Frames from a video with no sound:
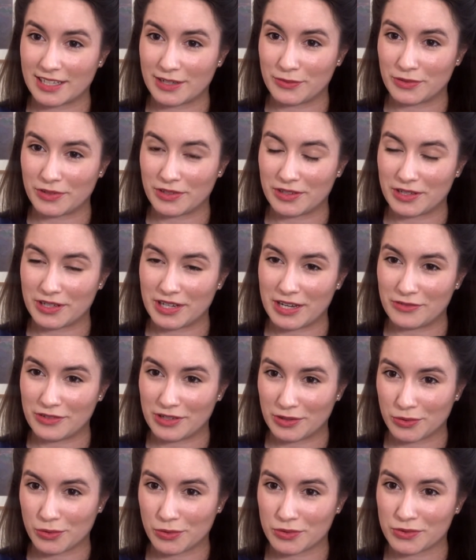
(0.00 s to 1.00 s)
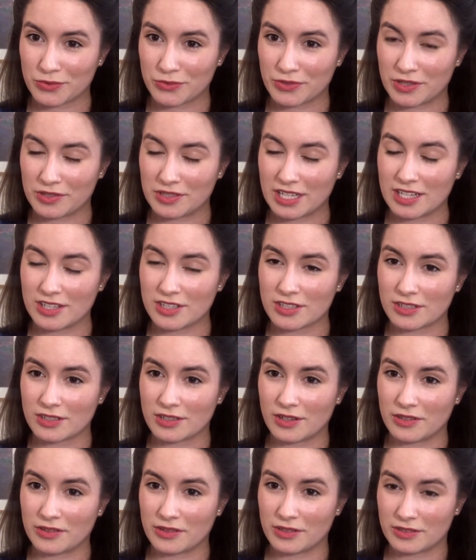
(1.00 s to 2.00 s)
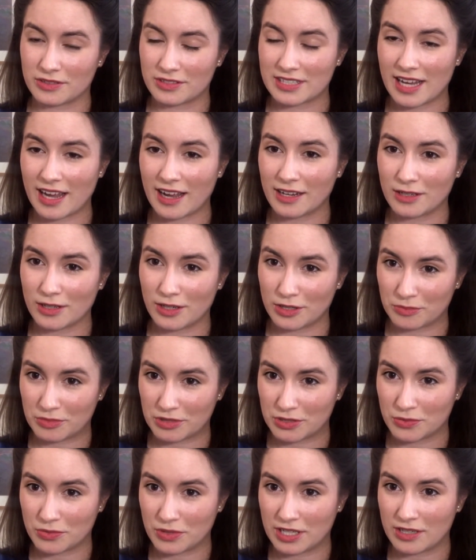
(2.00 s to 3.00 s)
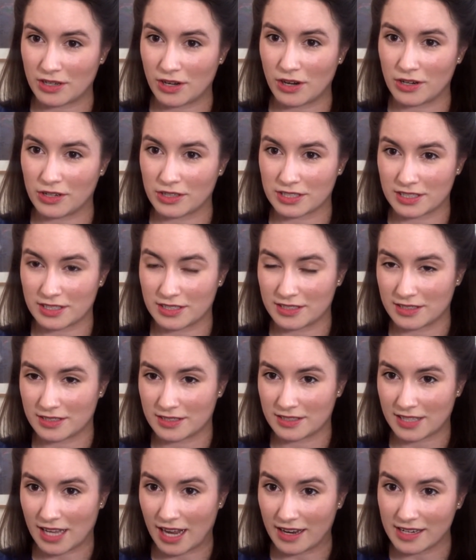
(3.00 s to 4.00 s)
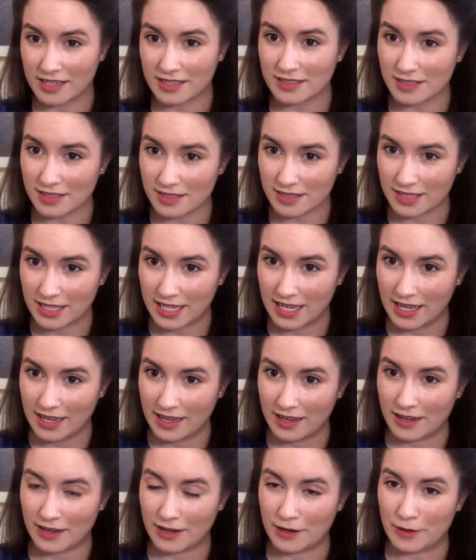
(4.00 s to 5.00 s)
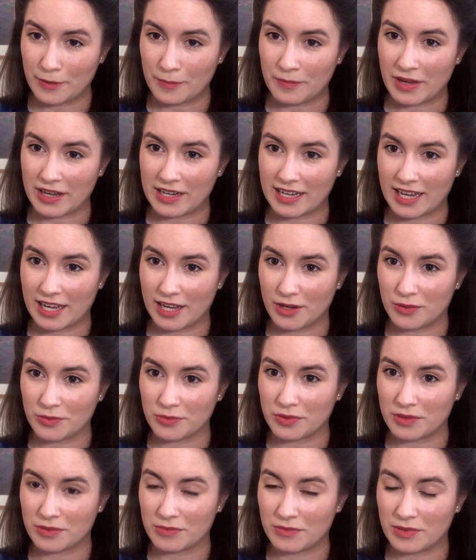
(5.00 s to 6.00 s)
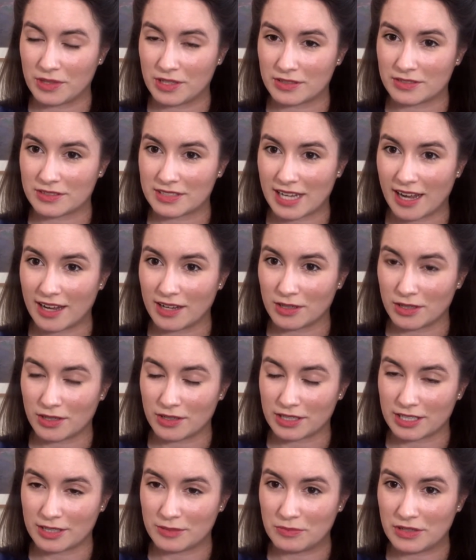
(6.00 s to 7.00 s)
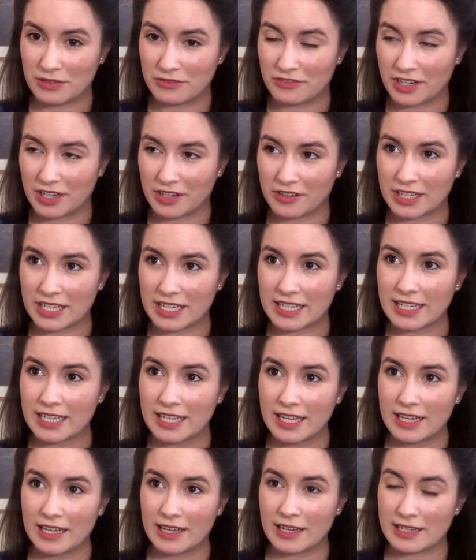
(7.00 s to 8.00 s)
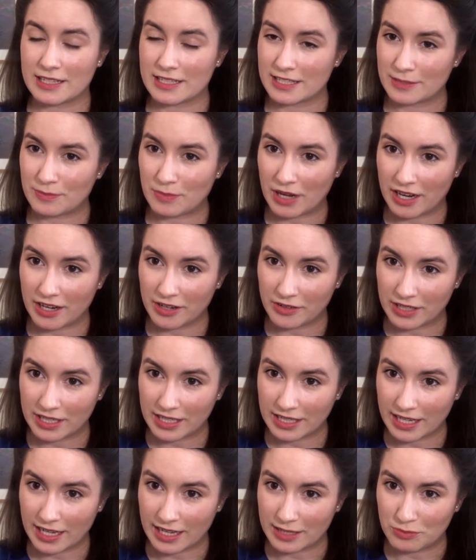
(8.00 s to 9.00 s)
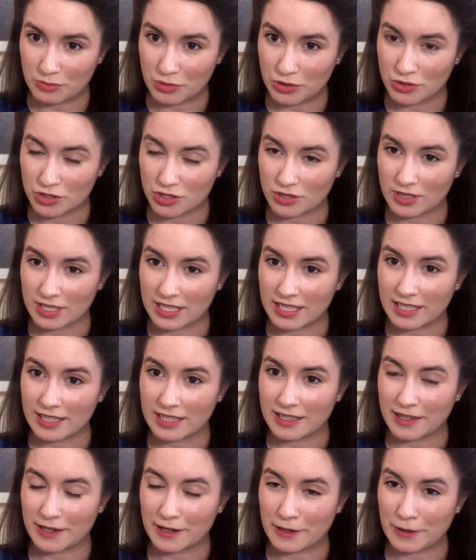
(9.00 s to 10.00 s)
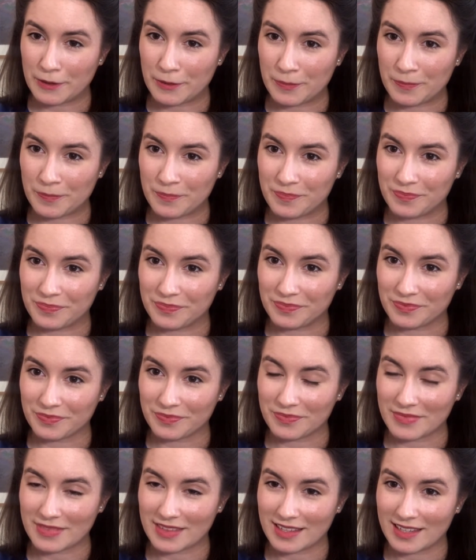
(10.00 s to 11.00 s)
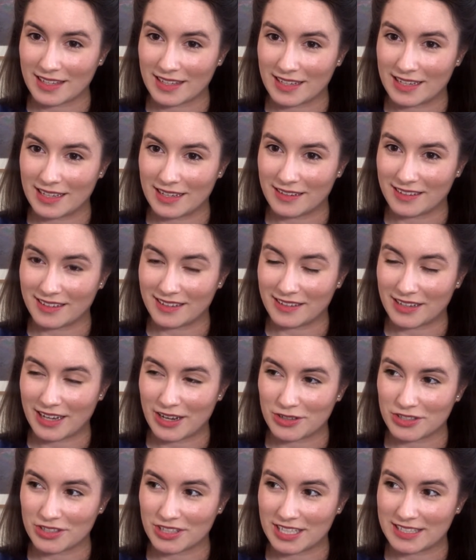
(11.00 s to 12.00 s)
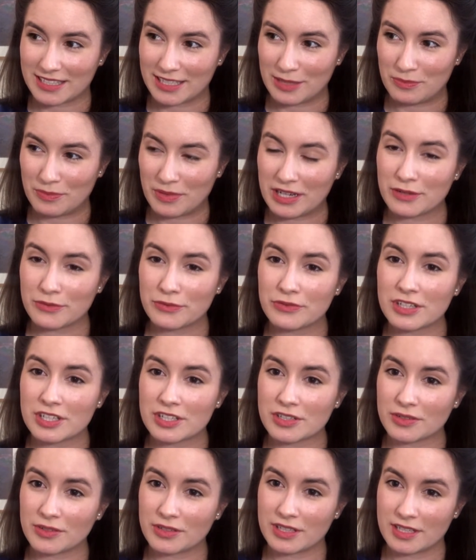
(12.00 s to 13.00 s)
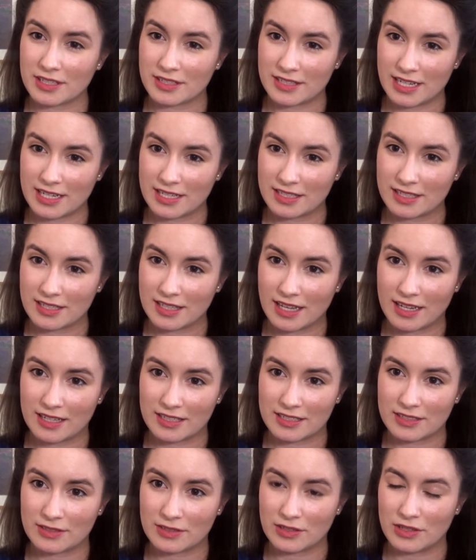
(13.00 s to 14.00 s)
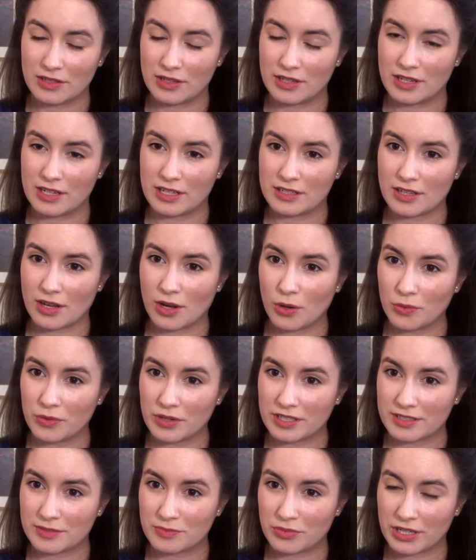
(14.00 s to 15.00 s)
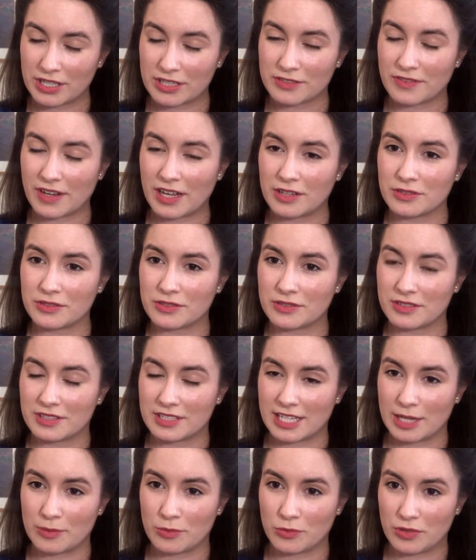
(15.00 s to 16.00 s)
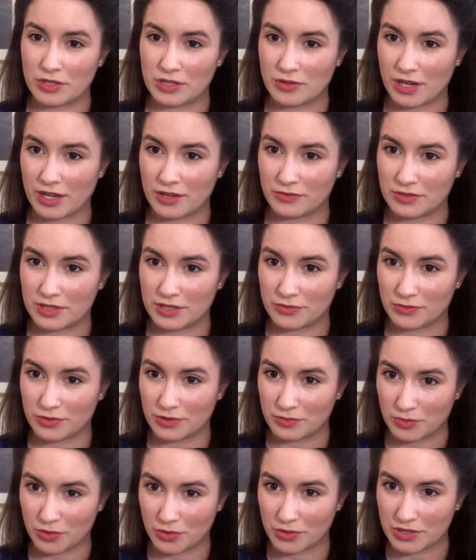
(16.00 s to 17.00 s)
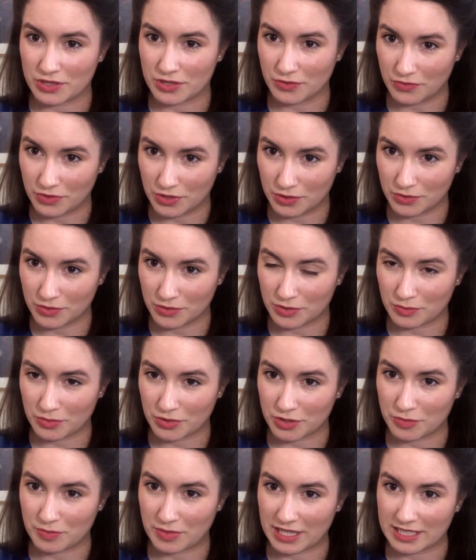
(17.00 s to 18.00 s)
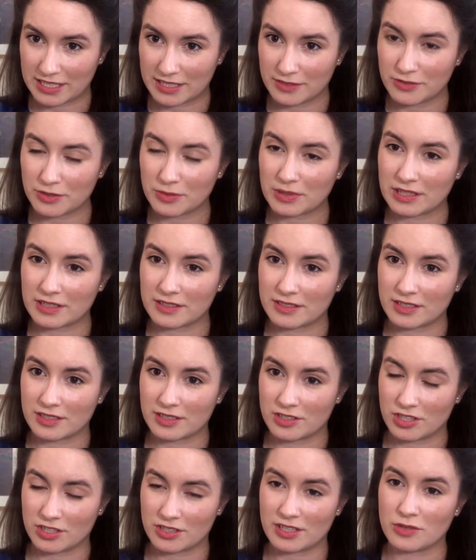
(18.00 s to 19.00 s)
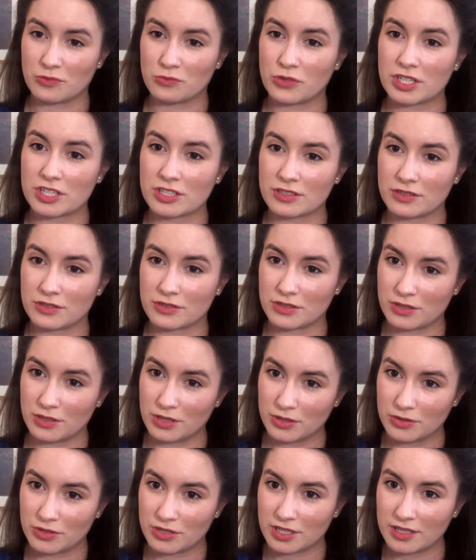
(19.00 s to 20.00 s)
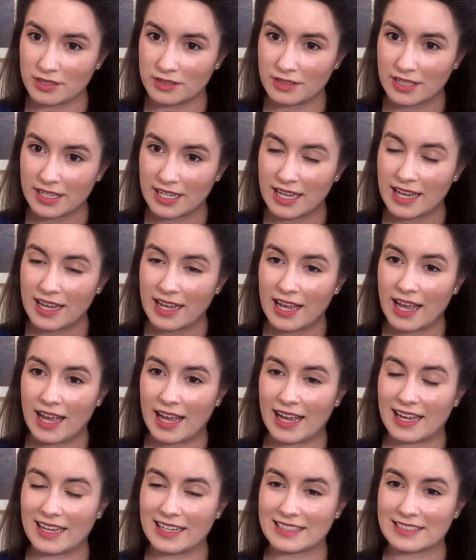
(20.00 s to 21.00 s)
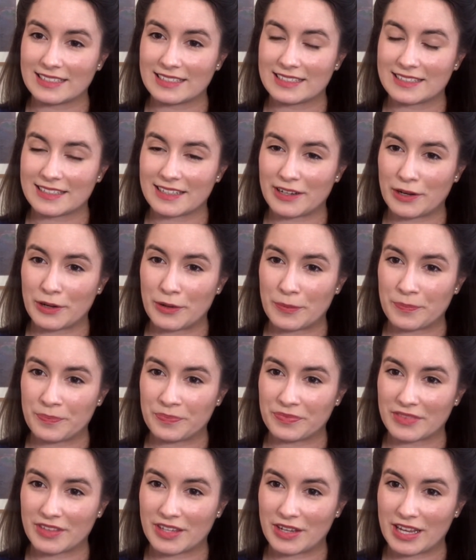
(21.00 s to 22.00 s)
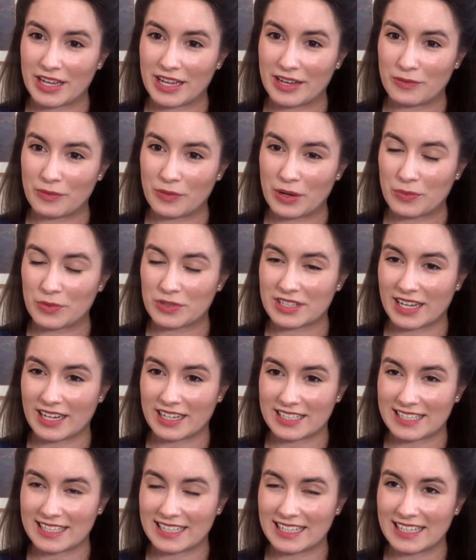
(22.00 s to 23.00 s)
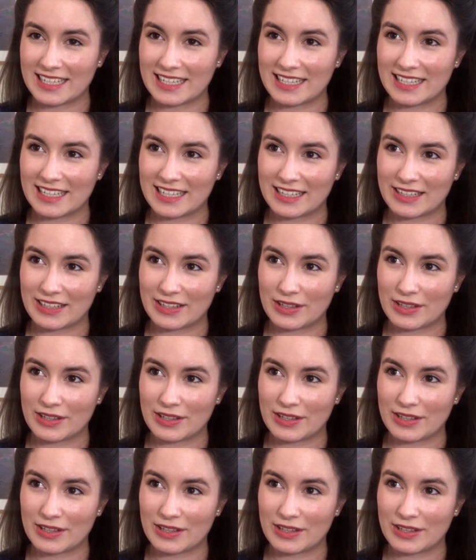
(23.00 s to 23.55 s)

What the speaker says: of the AVL Cultural Foundation on this dialogue between art and science, and how this dialogue can be very inspiring and mutually, how should I say, beneficial, in the sense that it always brings value to the table when you have different points of views and perspectives, because it can just enrich the solution. And it was actually